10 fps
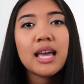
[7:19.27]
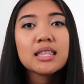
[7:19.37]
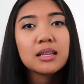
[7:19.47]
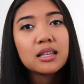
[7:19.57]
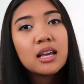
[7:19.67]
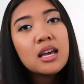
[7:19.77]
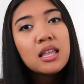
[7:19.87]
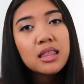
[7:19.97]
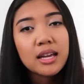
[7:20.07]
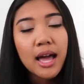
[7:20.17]
And then
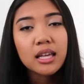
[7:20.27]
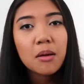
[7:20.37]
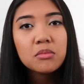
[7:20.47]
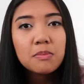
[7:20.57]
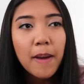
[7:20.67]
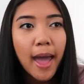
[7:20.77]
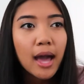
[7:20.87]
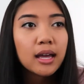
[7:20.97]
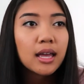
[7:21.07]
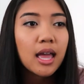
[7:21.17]
the guy comes
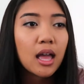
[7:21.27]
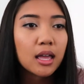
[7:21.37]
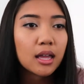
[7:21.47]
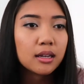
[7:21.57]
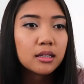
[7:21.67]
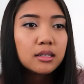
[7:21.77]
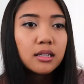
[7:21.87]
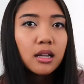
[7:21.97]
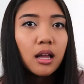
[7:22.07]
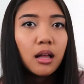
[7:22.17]
back and
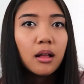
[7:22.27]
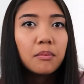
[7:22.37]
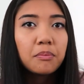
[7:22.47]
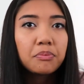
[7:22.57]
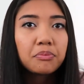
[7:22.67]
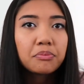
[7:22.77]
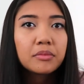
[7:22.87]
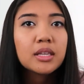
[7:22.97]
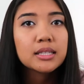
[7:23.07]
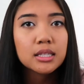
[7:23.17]

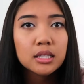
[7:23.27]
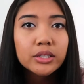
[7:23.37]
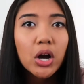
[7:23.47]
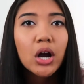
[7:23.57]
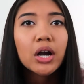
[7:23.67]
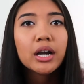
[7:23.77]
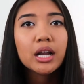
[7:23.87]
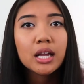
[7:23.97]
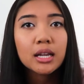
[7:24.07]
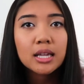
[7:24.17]
gets in the car,
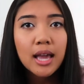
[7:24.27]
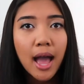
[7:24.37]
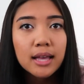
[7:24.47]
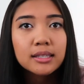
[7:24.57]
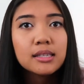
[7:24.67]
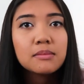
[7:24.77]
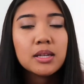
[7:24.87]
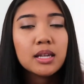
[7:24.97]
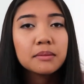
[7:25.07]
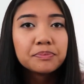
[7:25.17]
and he asks
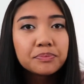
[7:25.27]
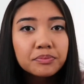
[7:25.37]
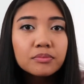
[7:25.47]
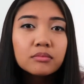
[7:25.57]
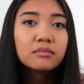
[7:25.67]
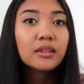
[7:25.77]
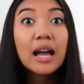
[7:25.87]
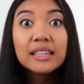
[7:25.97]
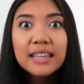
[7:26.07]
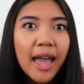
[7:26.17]
me
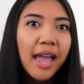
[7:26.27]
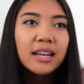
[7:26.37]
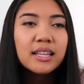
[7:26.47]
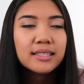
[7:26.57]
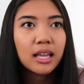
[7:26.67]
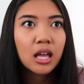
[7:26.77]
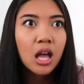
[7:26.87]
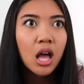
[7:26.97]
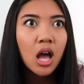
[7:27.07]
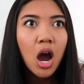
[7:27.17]
again. He's like,
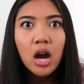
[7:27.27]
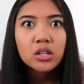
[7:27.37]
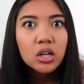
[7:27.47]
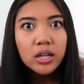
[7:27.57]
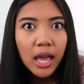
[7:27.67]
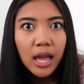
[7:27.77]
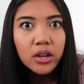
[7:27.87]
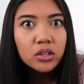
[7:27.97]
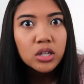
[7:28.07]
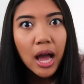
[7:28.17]
"Are you okay? Are
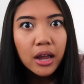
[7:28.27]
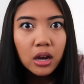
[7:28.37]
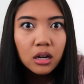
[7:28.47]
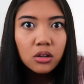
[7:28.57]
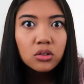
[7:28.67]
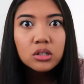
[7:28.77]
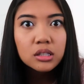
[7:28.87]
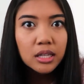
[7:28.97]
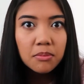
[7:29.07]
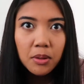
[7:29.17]
you tired? You look
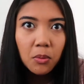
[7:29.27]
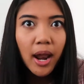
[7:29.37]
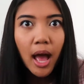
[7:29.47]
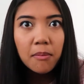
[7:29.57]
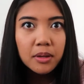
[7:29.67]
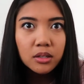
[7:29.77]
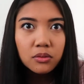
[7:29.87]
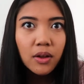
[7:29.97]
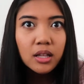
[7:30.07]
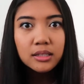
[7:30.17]
sleepy. What happened? You
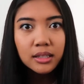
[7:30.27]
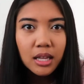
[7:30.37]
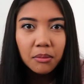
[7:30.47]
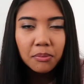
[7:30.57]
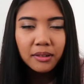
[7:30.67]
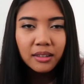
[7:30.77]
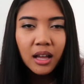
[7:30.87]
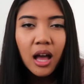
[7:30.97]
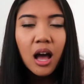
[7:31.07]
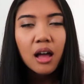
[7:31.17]
fell asleep."
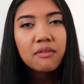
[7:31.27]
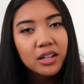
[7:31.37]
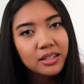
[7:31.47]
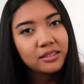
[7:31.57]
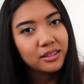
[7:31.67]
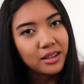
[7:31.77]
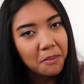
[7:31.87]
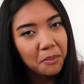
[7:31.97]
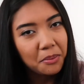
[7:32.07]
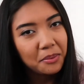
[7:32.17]
I fell asleep.